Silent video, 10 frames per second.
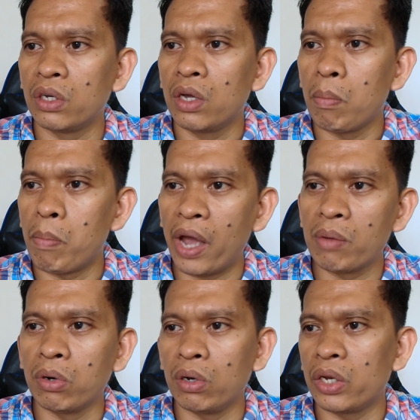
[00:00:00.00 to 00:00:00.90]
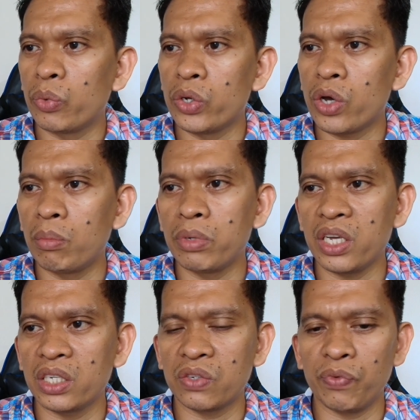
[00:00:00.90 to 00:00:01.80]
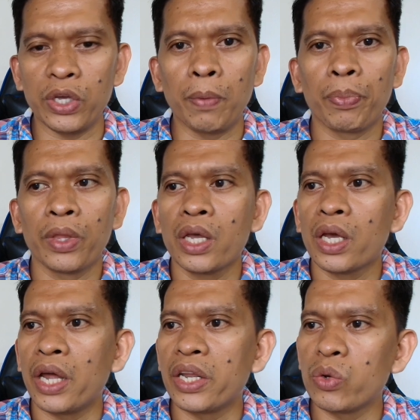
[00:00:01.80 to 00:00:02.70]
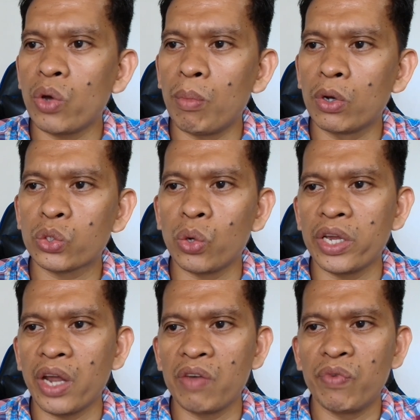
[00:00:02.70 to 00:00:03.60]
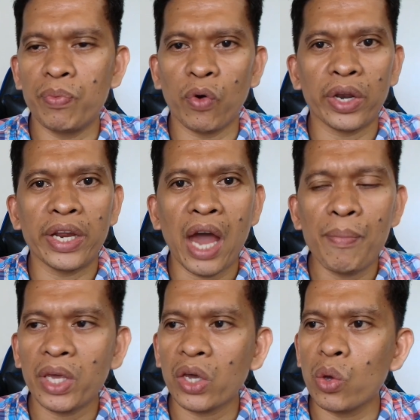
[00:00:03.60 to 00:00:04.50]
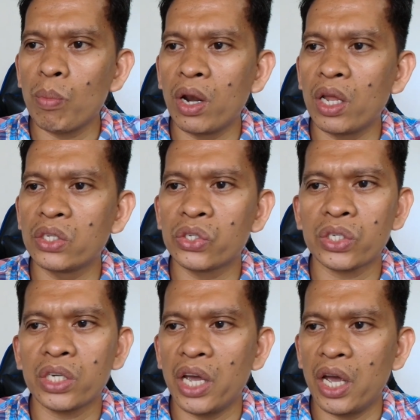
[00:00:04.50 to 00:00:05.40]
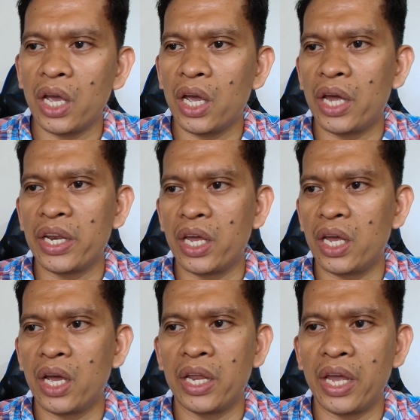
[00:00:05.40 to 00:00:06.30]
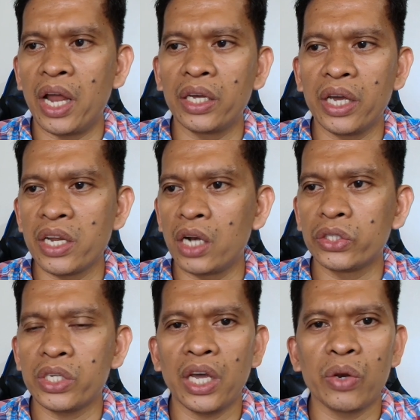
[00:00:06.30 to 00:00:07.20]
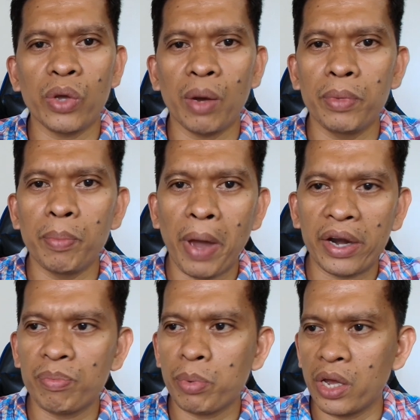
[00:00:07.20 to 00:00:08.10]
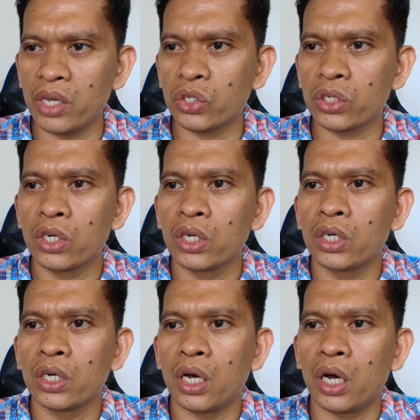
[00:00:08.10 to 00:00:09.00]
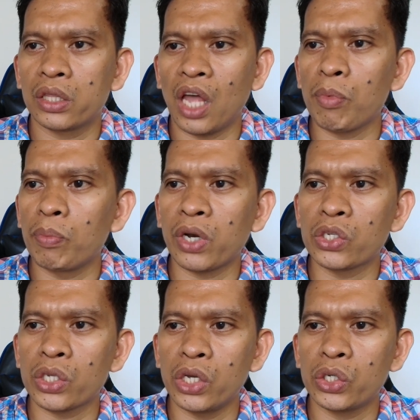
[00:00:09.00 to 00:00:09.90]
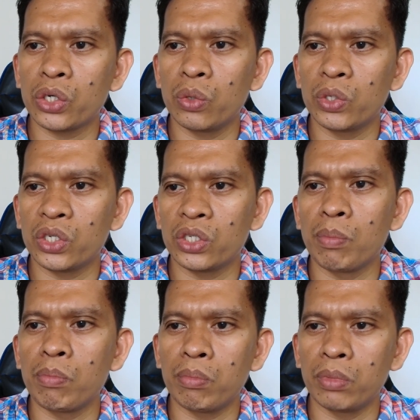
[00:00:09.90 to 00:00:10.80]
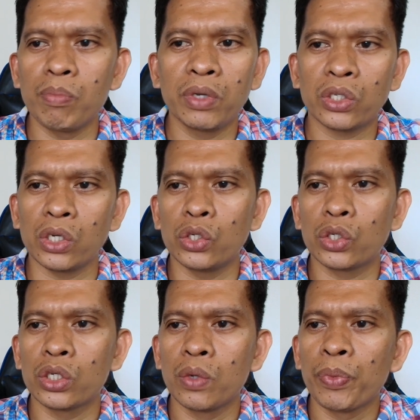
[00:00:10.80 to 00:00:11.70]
Bible, and we have ESV, and then you have also NIV for dynamic equivalence, and NLT, and we have the paraphrase type of translation, which is the Message.